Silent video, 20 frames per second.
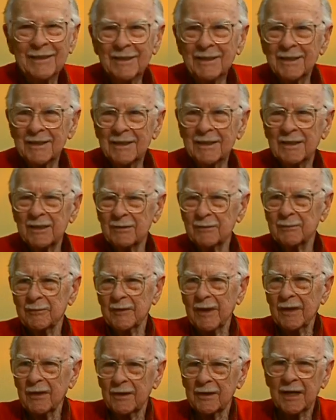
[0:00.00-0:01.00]

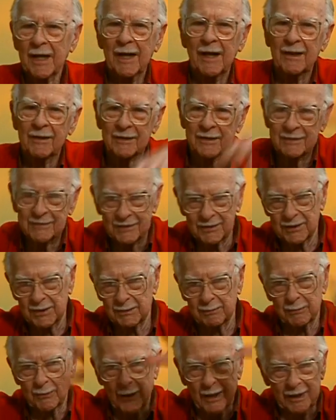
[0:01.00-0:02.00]
Fell down,
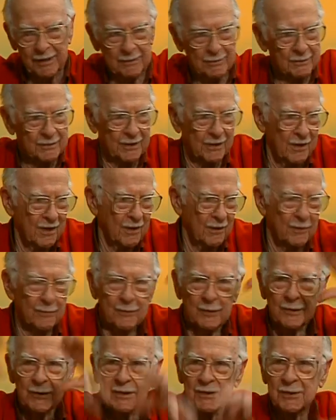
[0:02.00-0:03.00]
sprinkled all
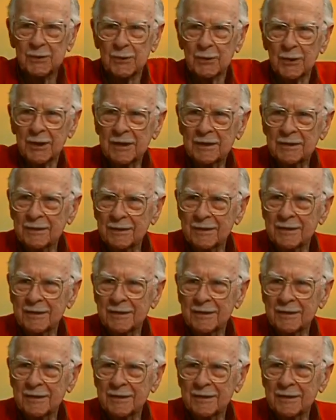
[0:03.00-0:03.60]
over the street.